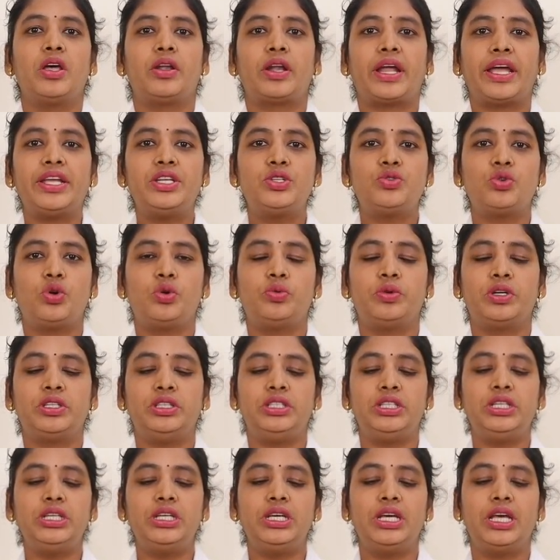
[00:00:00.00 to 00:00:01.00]
right over
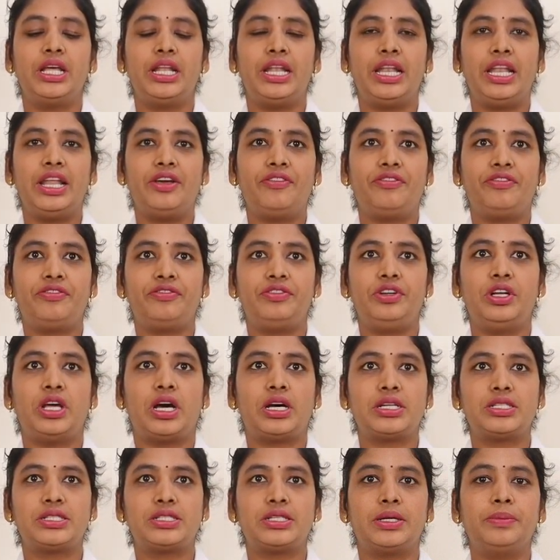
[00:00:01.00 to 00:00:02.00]
the left
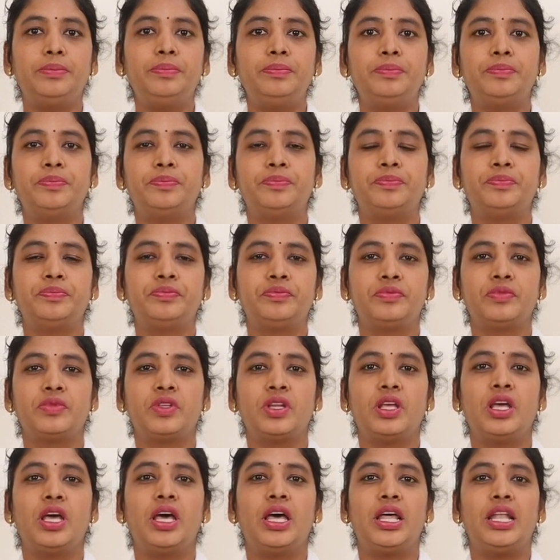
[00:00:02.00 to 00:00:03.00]
dorsum,
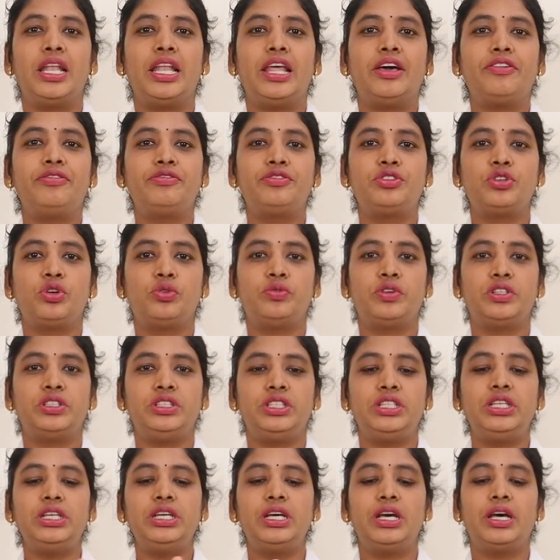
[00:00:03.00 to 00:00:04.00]
left over
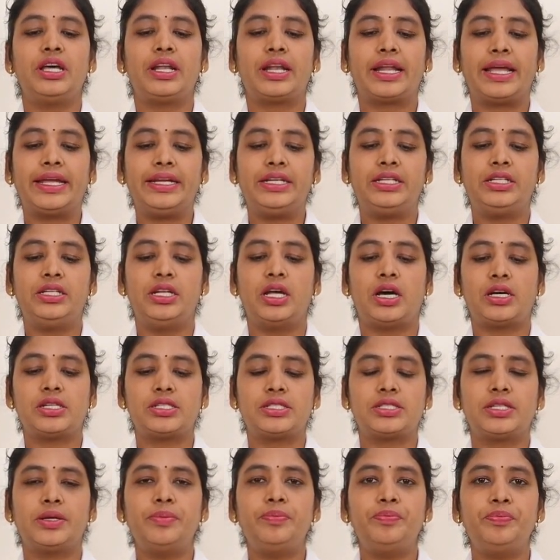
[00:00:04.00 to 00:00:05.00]
the right
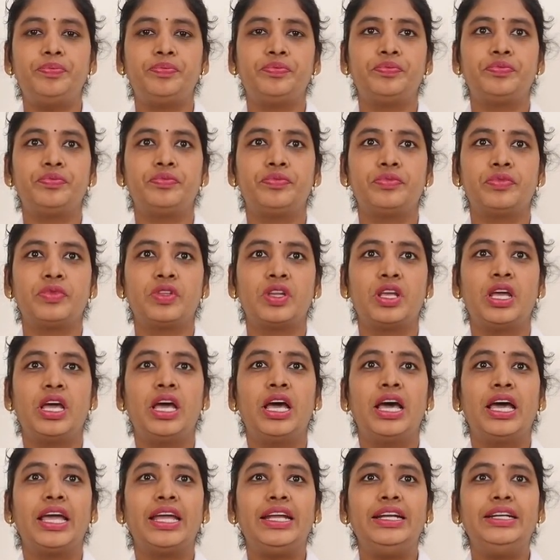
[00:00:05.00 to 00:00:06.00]
dorsum,
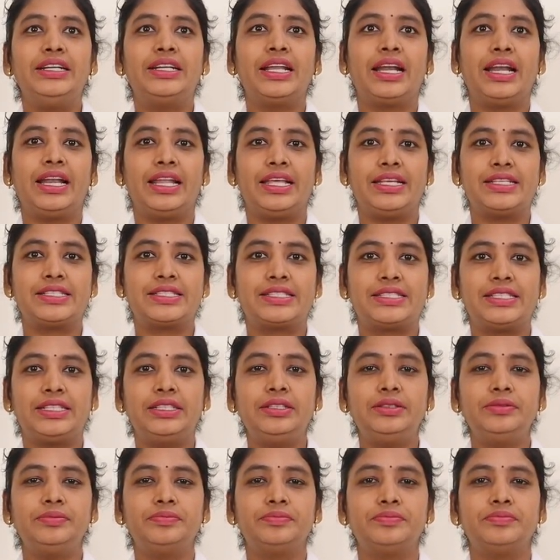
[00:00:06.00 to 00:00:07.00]
interlacing,
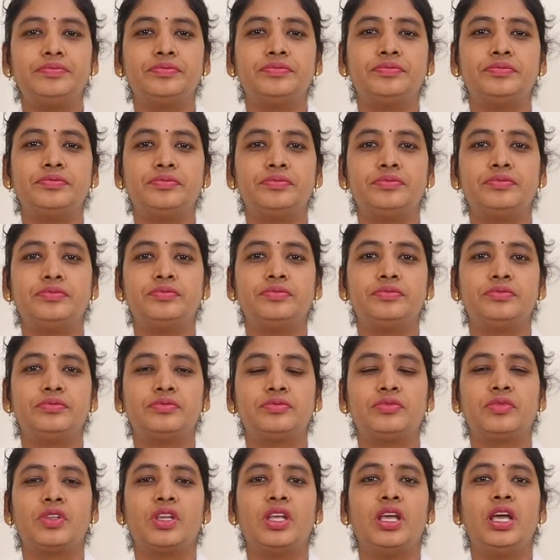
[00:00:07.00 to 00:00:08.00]

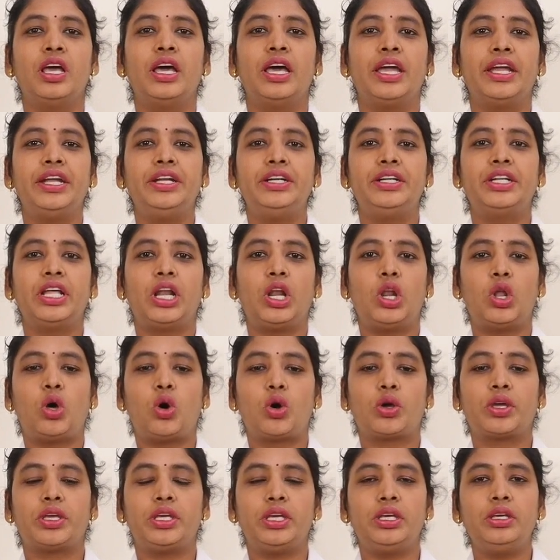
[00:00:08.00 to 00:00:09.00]

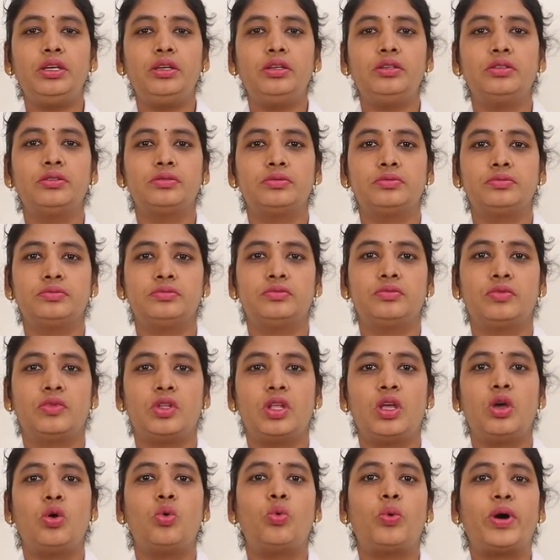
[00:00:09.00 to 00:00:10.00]
interlocking,
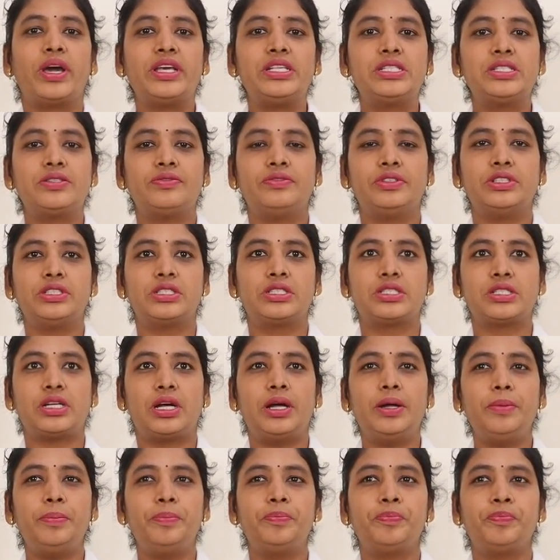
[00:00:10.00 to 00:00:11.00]
vice
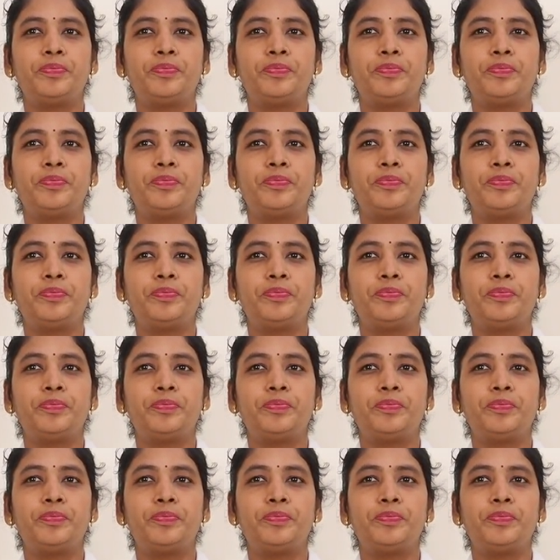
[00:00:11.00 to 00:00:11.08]
versa.